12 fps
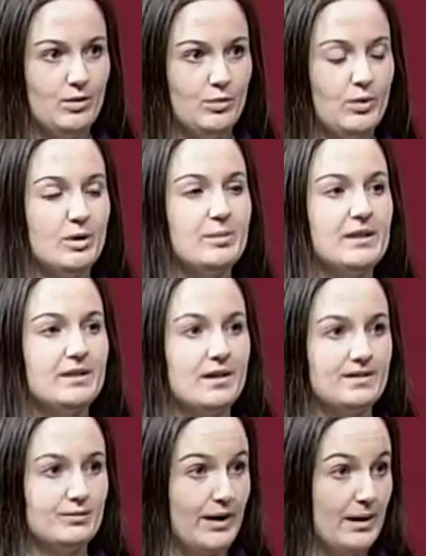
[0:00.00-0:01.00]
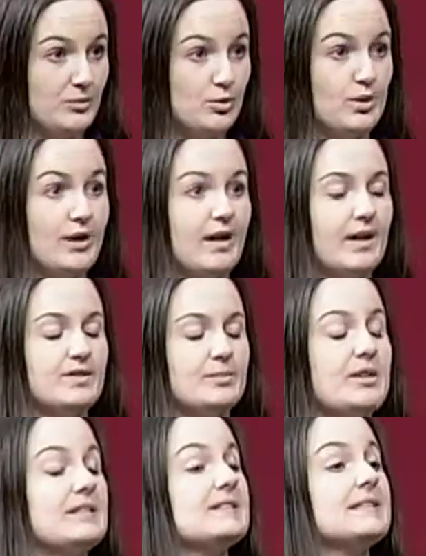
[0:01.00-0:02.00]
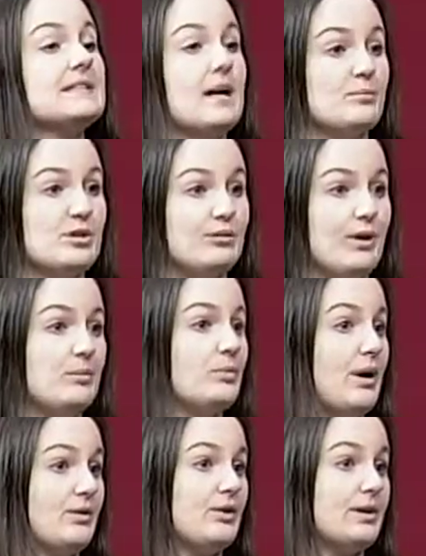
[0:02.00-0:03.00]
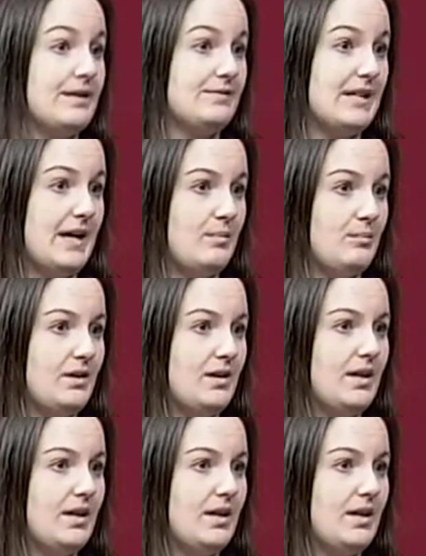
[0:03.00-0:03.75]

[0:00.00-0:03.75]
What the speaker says: will be raped or experience an attempted rape throughout their lifetime.